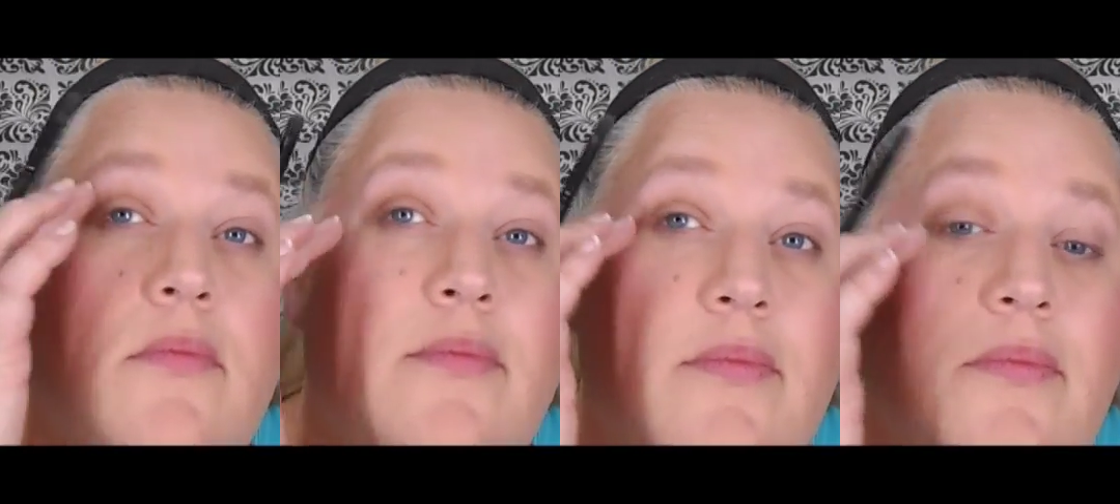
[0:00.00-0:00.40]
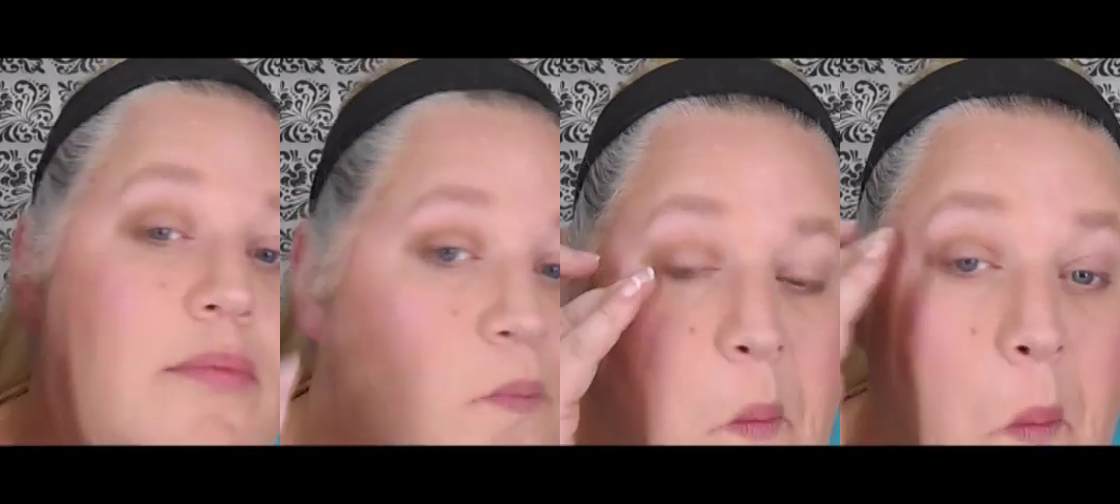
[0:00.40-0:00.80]

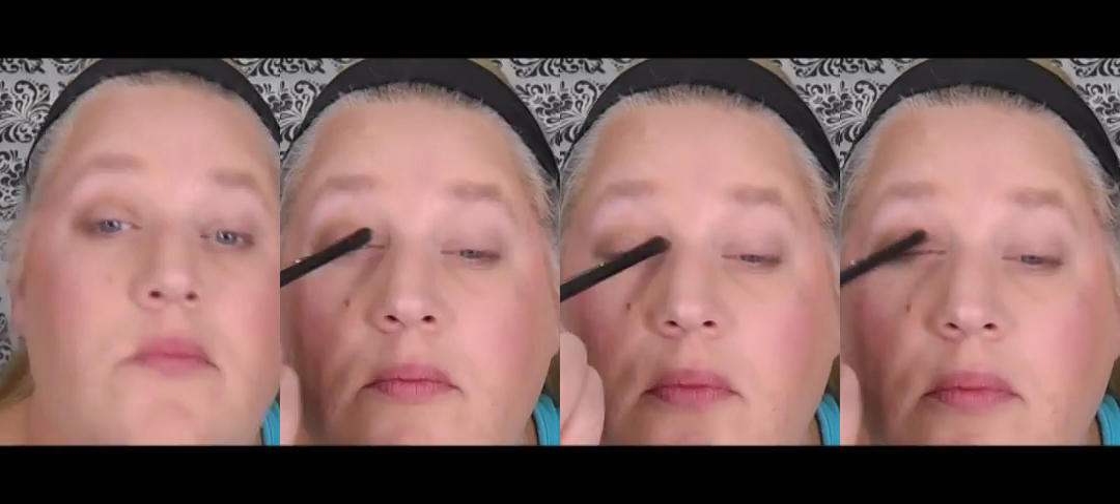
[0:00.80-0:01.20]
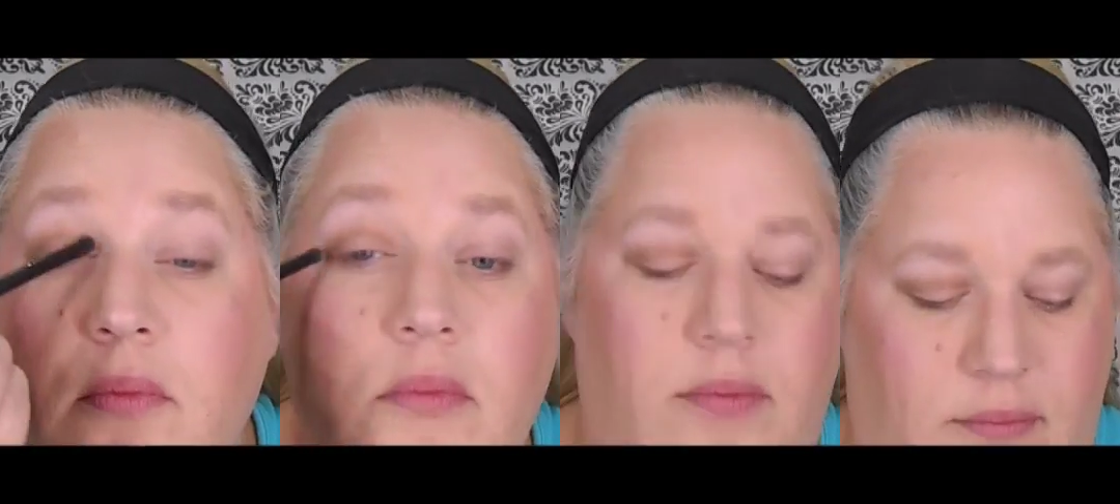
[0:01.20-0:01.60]
concentrating more
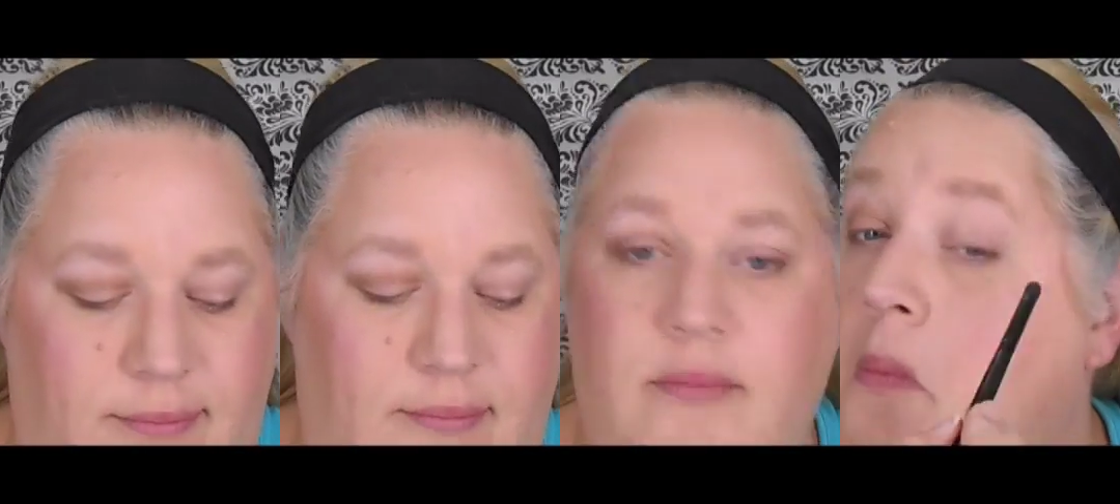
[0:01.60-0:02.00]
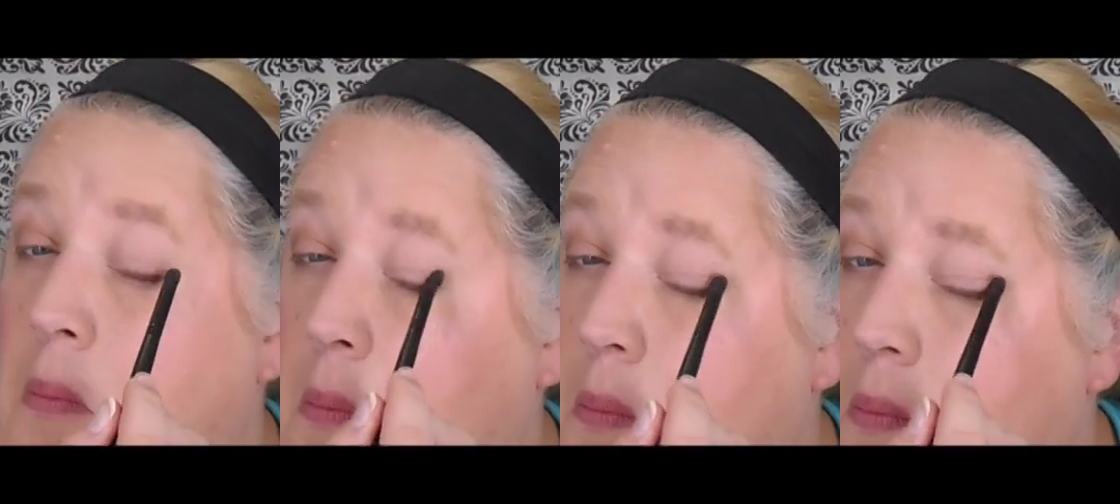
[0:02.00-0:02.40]
of the color on
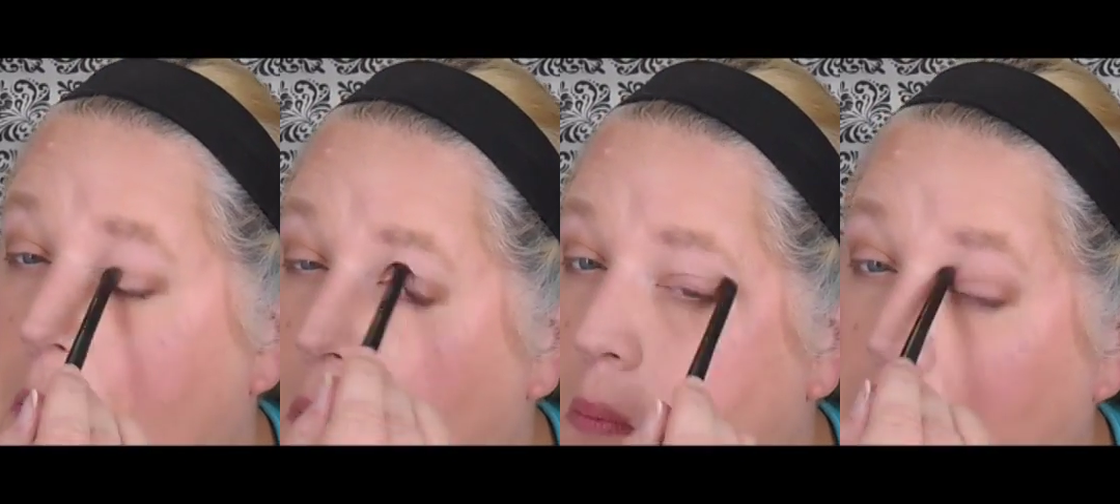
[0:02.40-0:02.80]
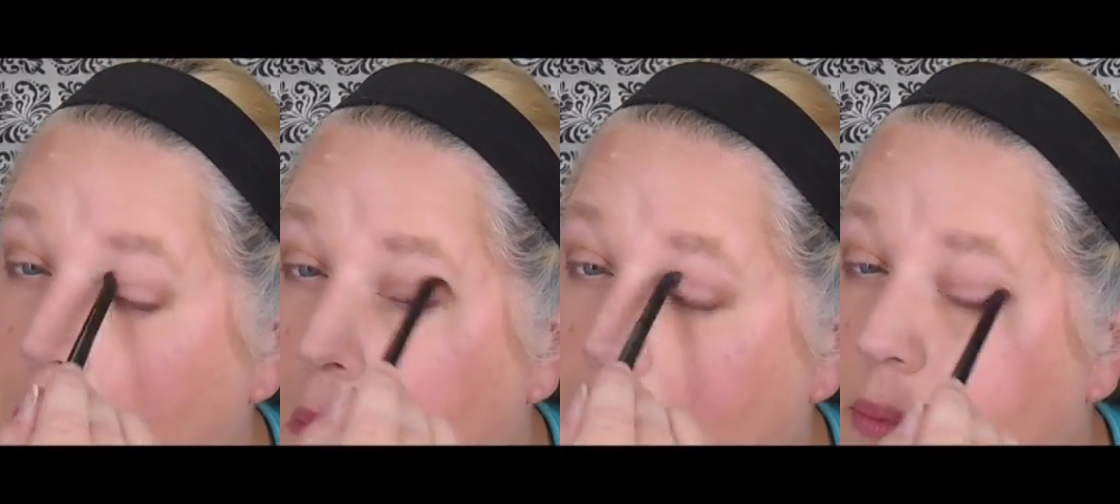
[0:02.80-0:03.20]
my outer
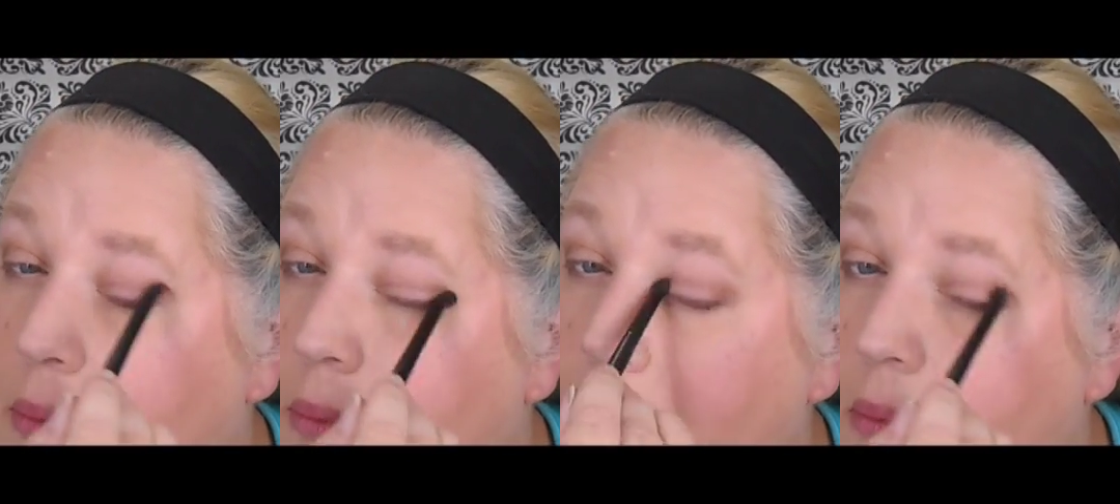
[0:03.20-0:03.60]
corners.